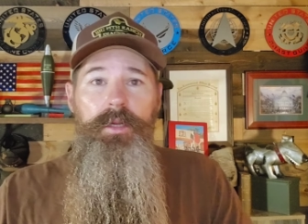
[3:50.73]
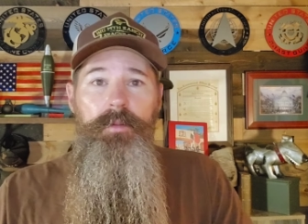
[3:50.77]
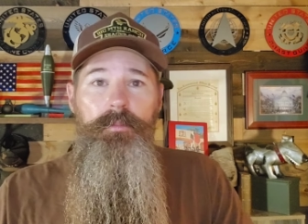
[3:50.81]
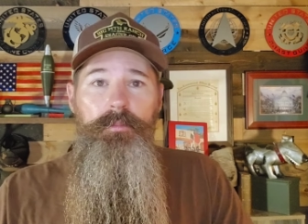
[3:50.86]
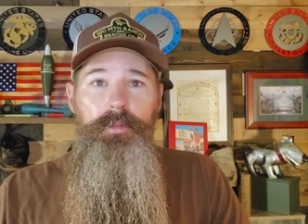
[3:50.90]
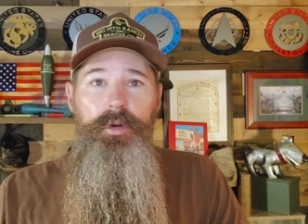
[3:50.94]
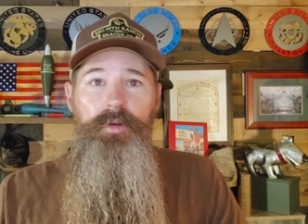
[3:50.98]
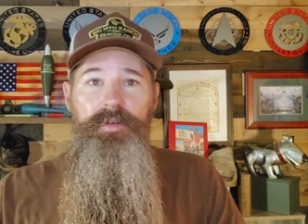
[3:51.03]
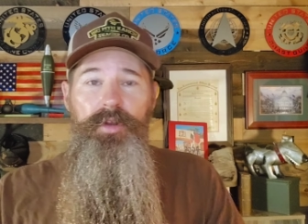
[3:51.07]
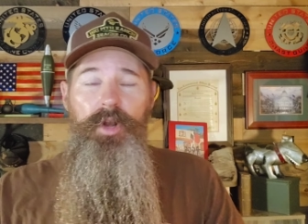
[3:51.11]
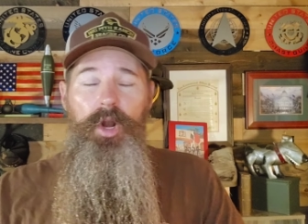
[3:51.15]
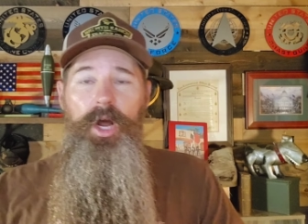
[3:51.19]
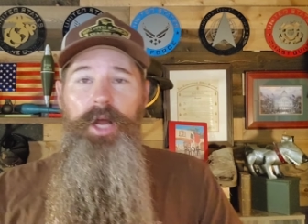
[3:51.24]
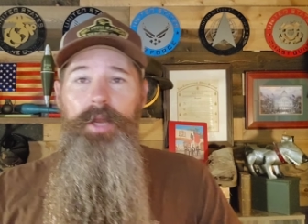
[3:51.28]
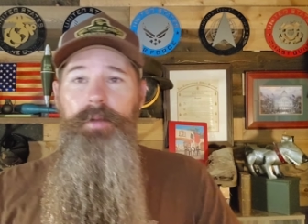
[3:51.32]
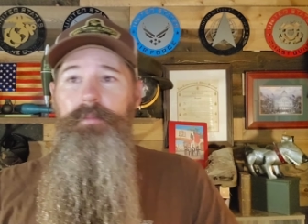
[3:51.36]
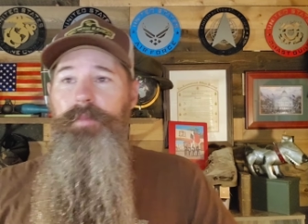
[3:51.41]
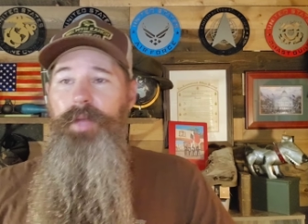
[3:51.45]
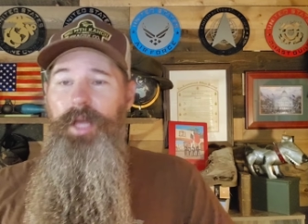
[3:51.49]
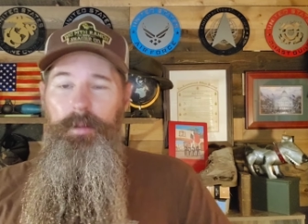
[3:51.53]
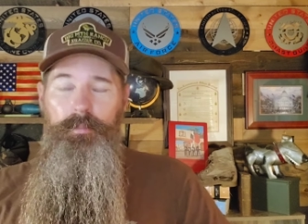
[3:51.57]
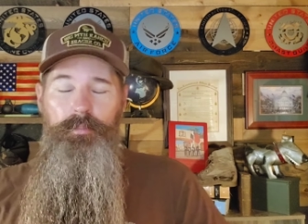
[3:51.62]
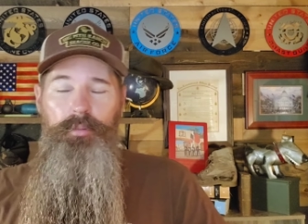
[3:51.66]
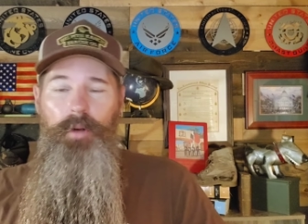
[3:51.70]
Moving on,
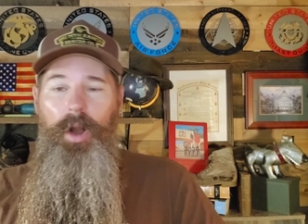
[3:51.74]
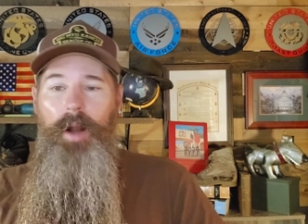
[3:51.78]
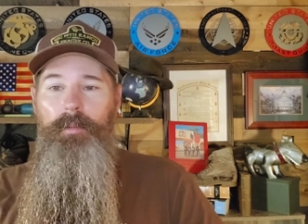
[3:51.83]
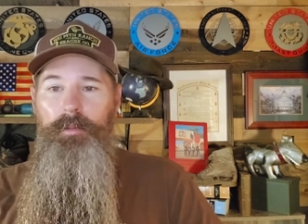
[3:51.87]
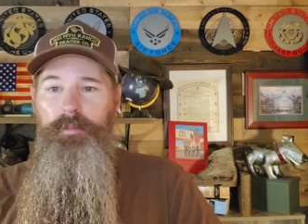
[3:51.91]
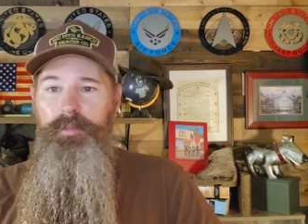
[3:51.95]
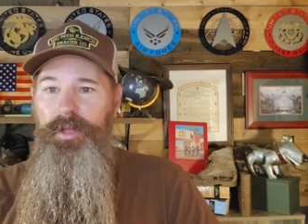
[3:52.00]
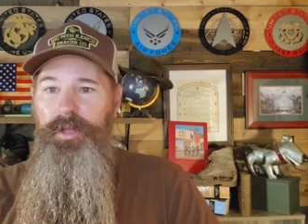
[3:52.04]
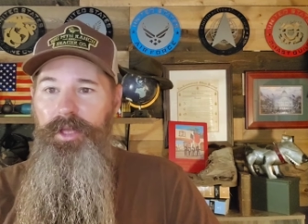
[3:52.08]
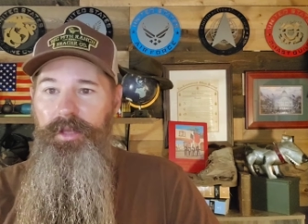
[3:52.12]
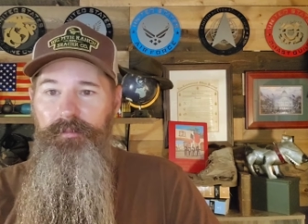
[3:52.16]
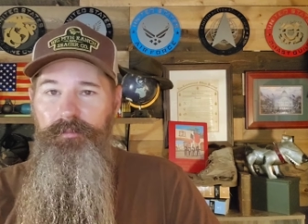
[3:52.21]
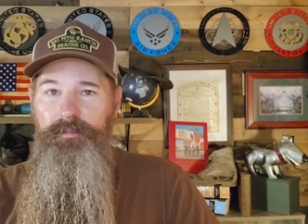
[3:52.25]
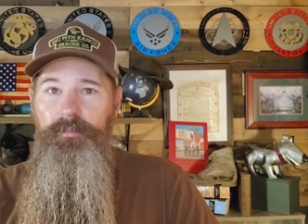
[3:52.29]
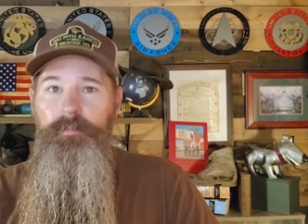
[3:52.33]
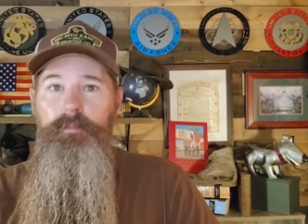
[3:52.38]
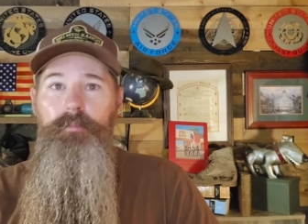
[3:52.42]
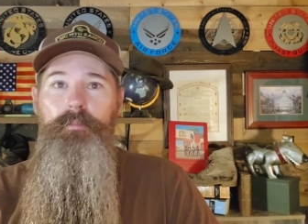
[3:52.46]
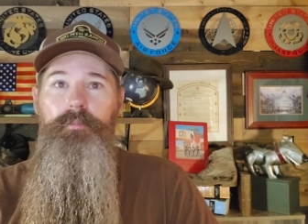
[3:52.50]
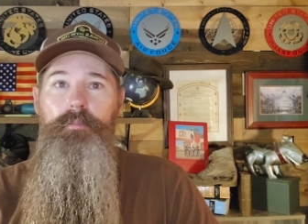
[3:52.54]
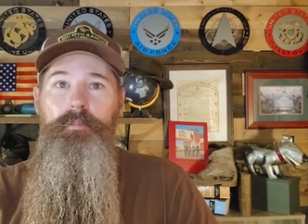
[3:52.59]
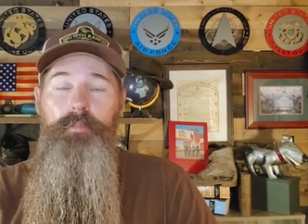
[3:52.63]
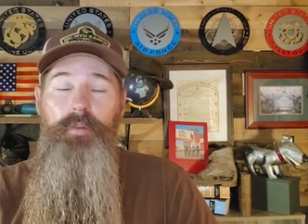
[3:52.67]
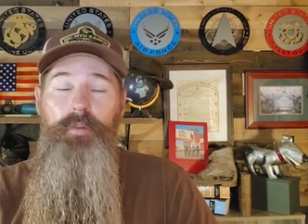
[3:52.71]
uh, probably
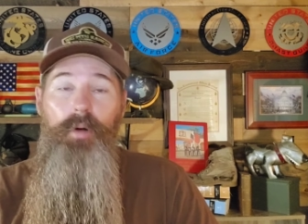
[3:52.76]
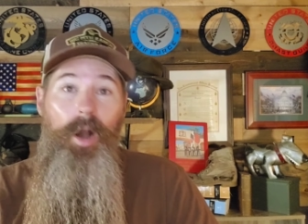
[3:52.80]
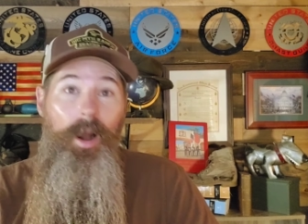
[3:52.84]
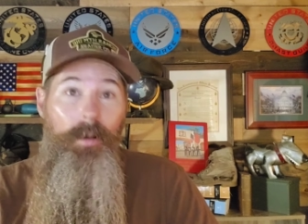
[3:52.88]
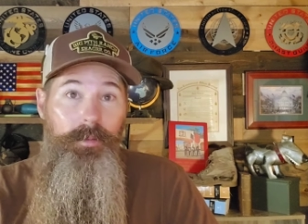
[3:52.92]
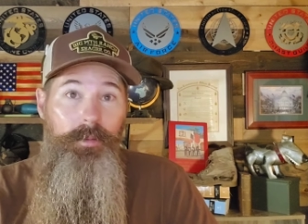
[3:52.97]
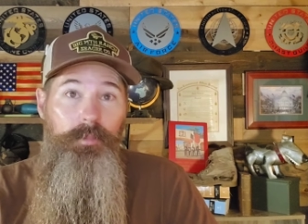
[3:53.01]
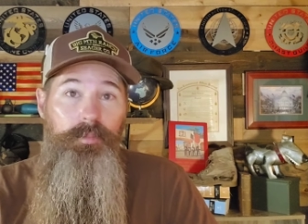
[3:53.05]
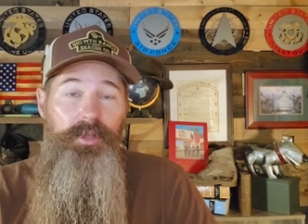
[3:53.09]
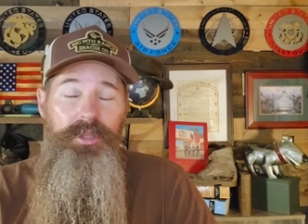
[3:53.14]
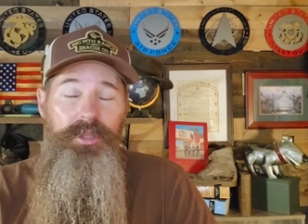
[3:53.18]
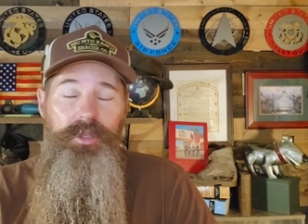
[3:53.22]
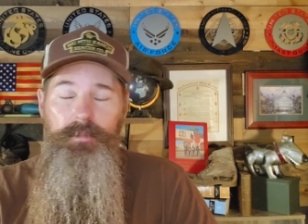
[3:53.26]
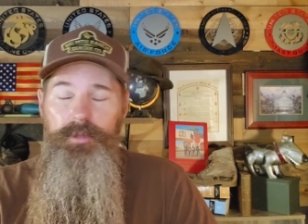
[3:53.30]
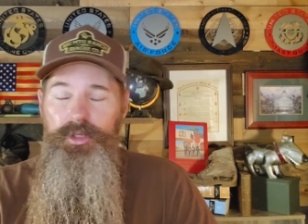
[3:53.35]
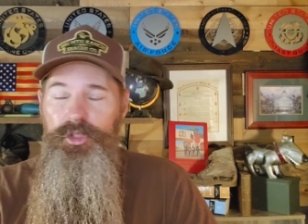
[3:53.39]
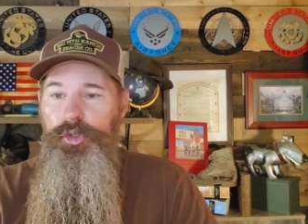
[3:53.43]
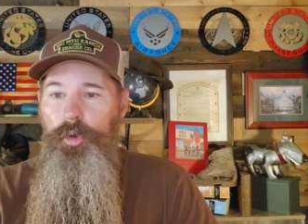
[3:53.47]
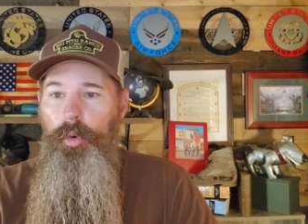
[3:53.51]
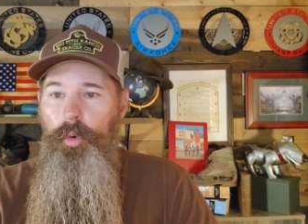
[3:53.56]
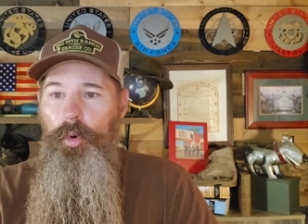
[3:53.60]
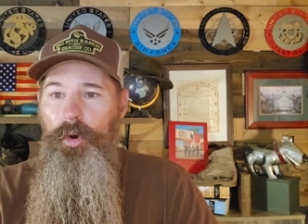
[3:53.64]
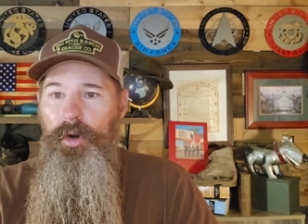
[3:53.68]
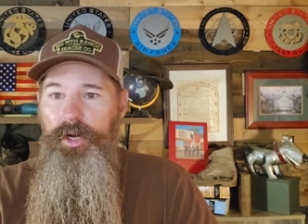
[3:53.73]
probably the
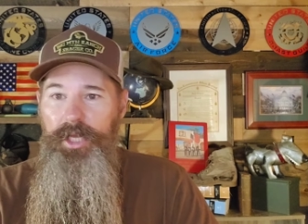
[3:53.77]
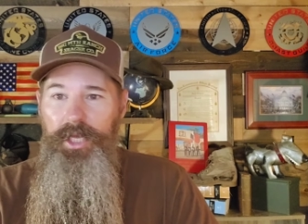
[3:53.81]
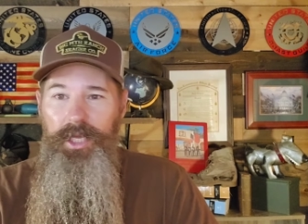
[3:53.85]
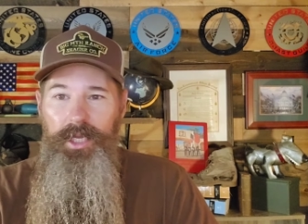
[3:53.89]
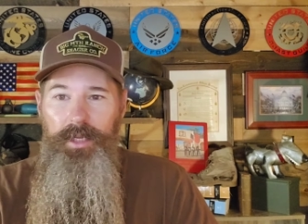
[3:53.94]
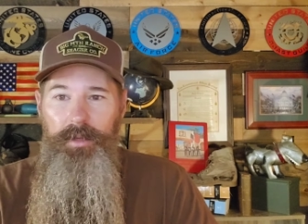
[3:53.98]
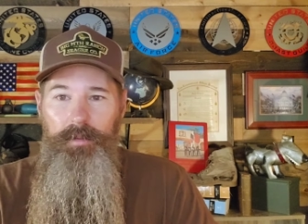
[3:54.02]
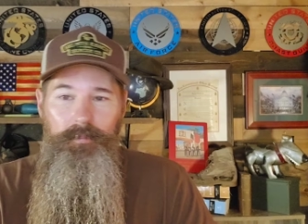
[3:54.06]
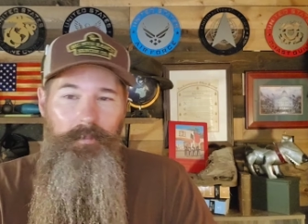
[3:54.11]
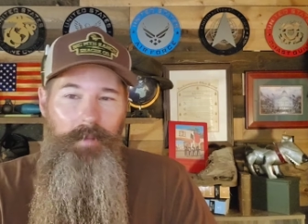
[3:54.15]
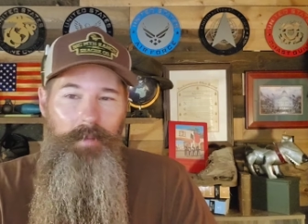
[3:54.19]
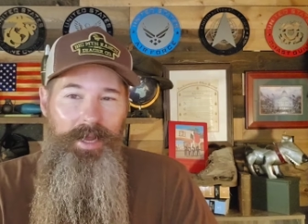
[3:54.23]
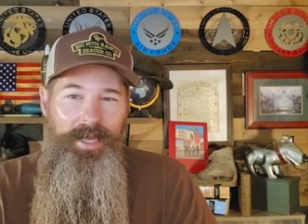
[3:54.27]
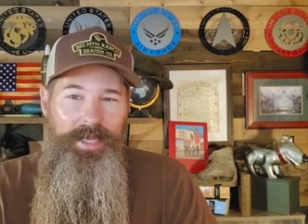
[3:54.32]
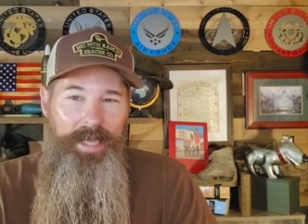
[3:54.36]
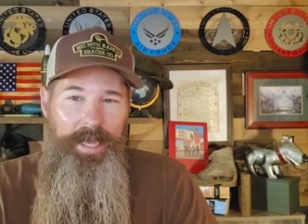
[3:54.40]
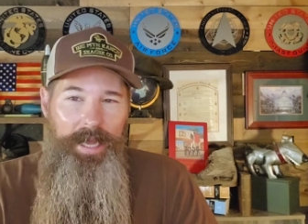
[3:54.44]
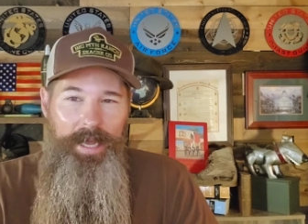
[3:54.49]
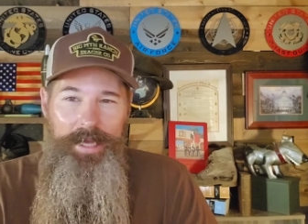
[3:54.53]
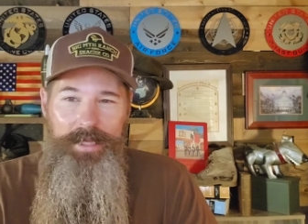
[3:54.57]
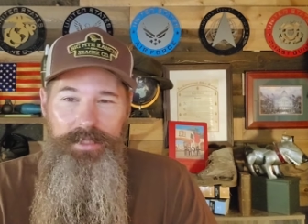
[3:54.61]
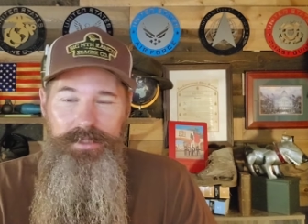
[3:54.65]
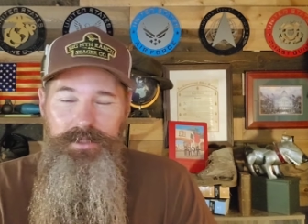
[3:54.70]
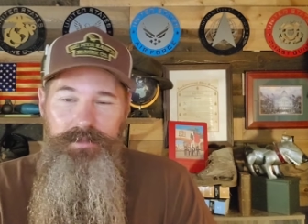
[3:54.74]
majority, my
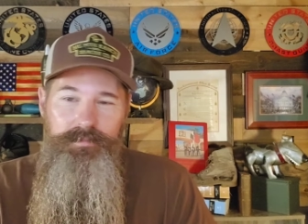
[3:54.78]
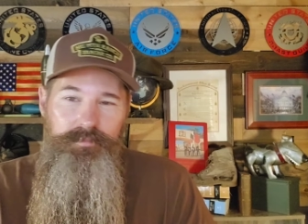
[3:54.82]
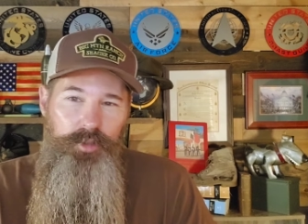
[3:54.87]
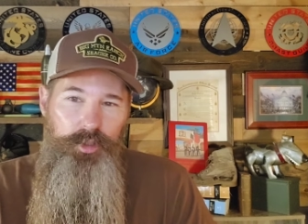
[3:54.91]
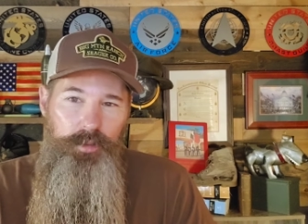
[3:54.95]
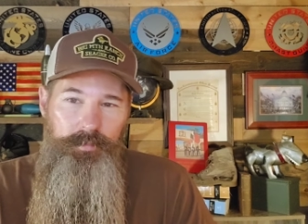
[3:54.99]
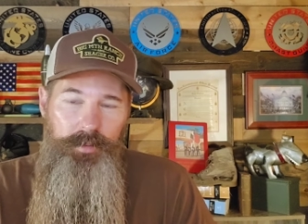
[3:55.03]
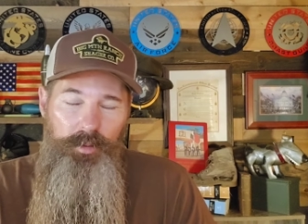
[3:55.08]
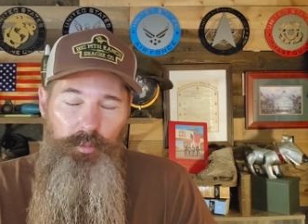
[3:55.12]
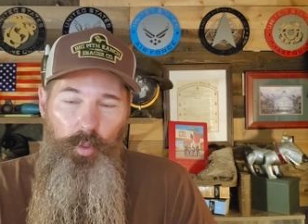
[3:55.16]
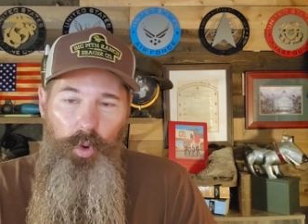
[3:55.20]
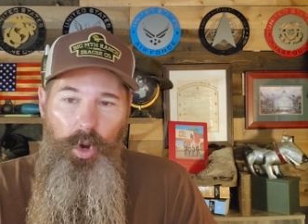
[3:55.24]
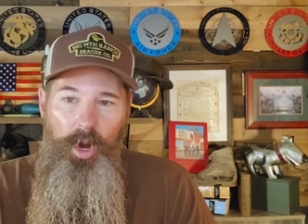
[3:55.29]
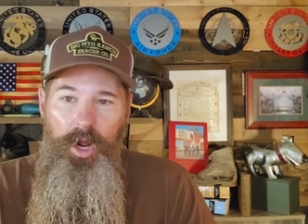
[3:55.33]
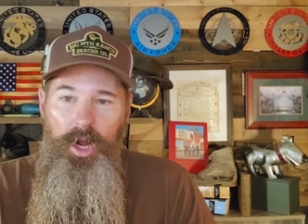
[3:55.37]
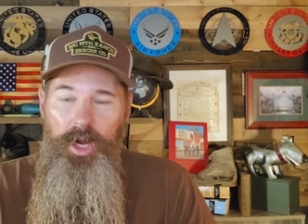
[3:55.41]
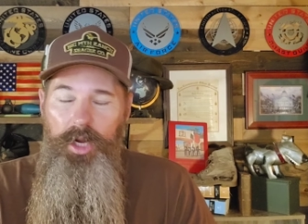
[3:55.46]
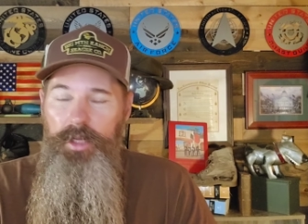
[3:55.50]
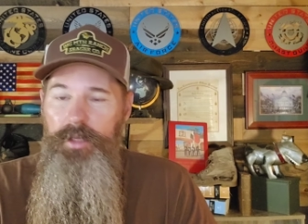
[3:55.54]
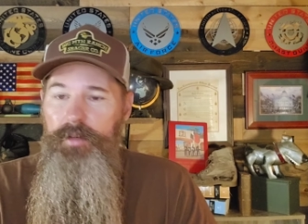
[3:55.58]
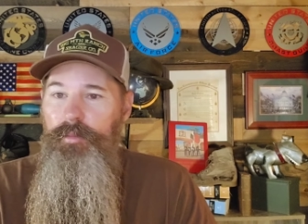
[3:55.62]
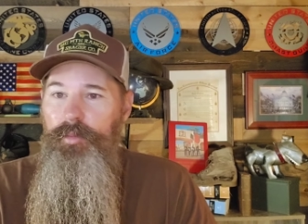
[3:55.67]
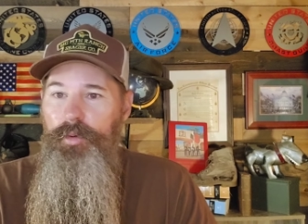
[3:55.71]
guess could be wrong,